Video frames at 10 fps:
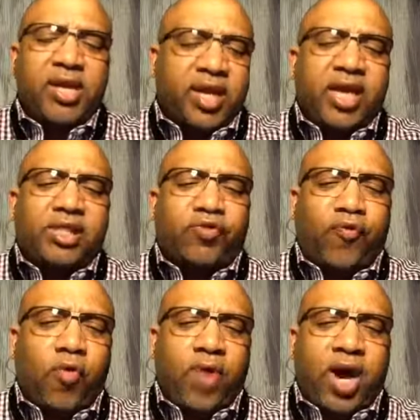It is
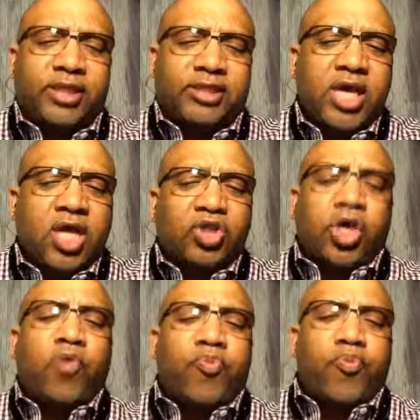for us
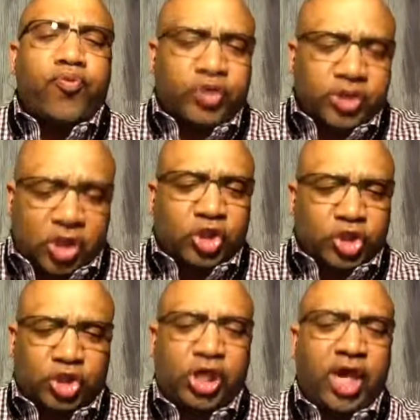to, to
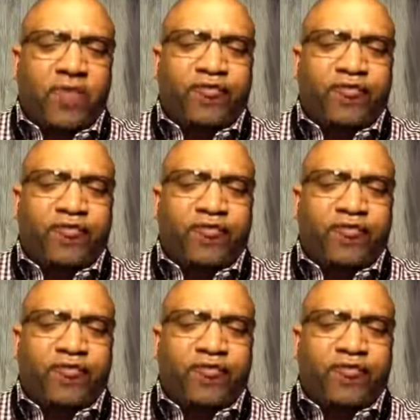shed